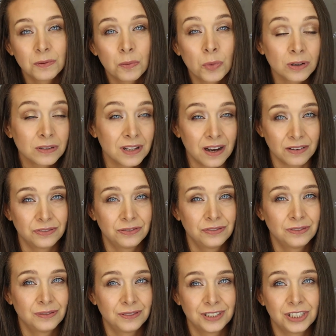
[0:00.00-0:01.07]
More love.
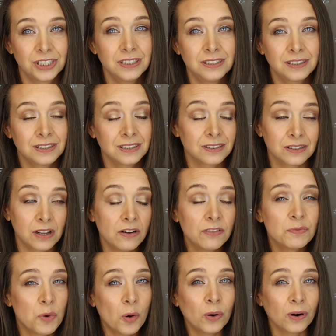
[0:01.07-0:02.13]
Just love
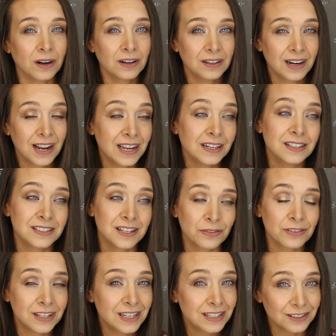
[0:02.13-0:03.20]
more, and
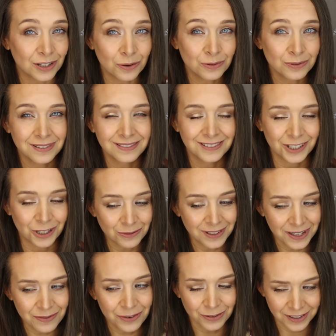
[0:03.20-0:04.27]
definitely don't
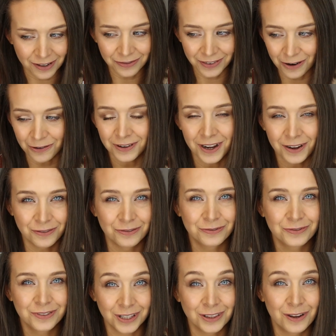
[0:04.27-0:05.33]
leave yourself out of
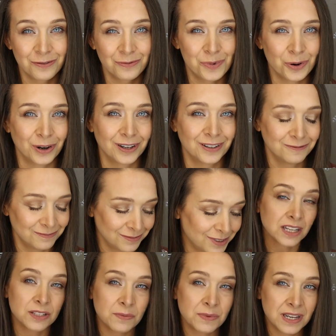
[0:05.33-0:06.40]
the love more.
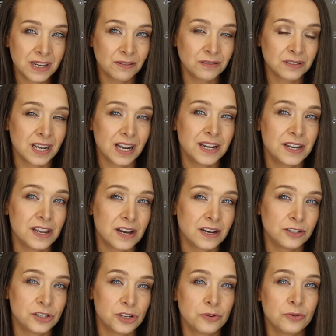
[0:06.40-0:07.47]
Something else I
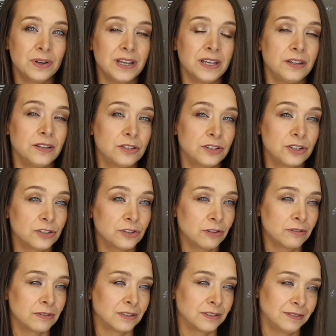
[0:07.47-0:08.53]
do is
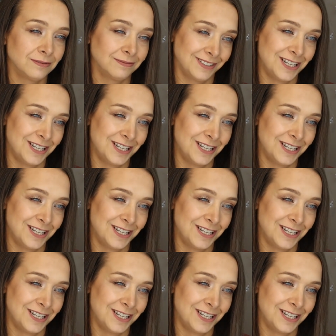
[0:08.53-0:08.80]
journal.